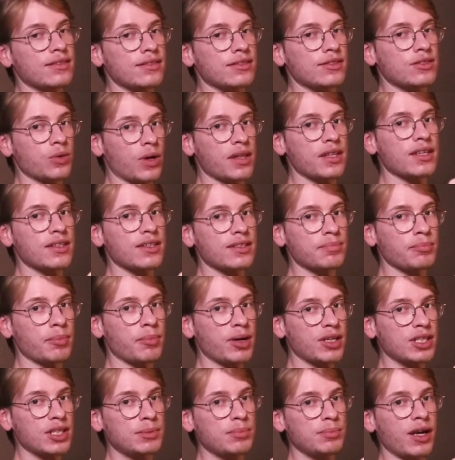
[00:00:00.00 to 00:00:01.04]
So I think it's
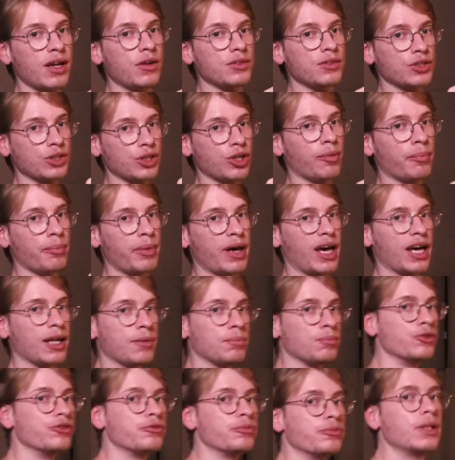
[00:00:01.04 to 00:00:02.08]
much better as a compound
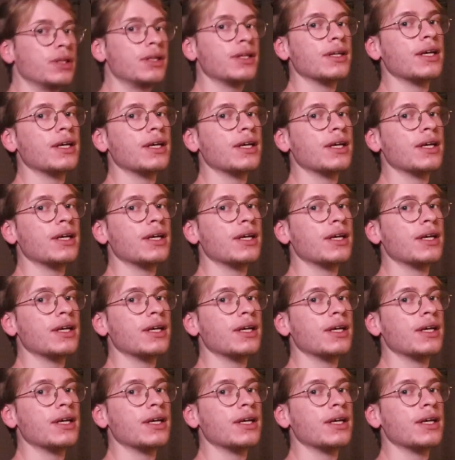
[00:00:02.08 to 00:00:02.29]
movement.